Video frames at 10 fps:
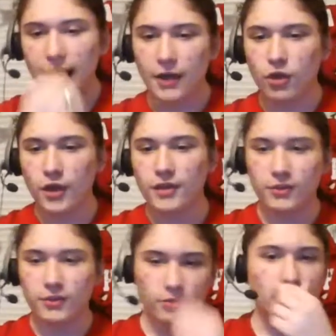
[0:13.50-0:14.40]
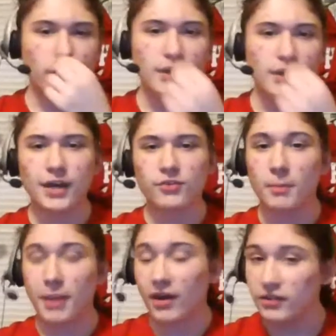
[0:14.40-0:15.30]
thought this was already announced.
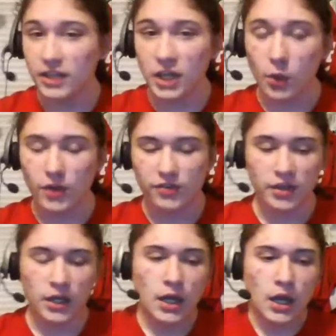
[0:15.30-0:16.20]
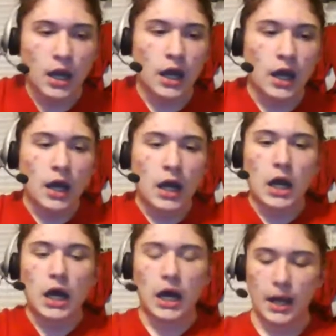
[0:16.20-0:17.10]
Apparently, it wasn't.
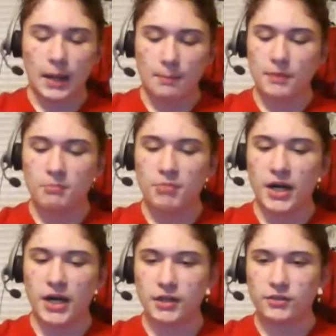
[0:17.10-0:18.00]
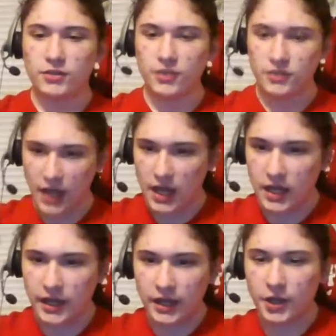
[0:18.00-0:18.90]
But today,
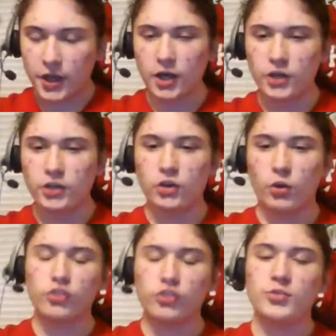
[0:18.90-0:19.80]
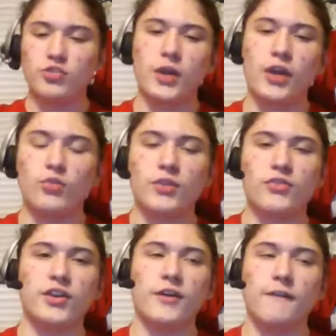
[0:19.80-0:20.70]
Ultimate Showcase Wrestling
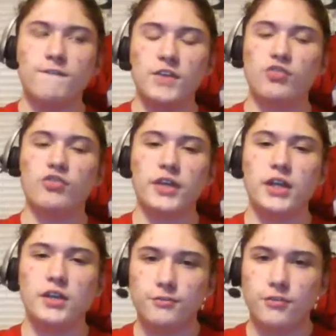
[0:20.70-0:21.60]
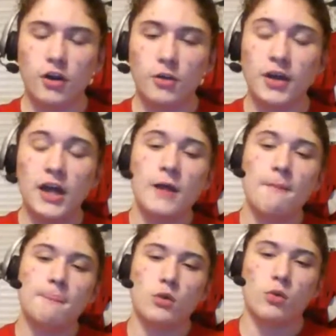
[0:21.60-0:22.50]
officially confirmed
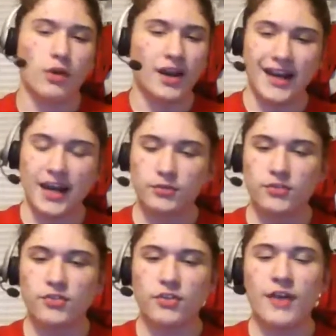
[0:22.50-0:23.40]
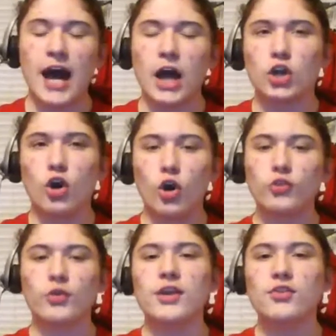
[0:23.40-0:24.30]
or announced that Call to
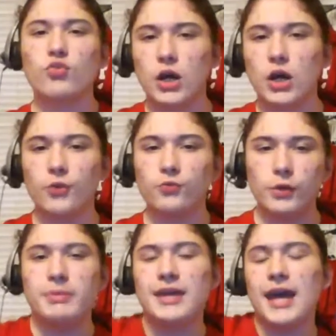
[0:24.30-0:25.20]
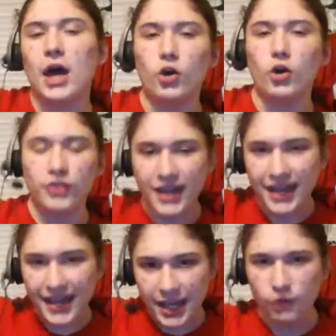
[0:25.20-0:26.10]
Greatness 12 will be held
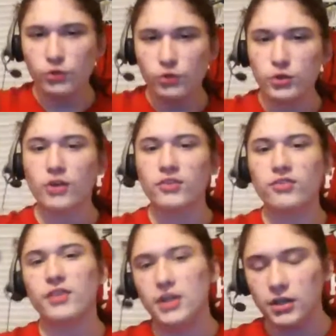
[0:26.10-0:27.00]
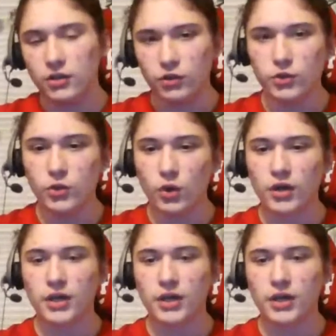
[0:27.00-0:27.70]
in New York City, New York,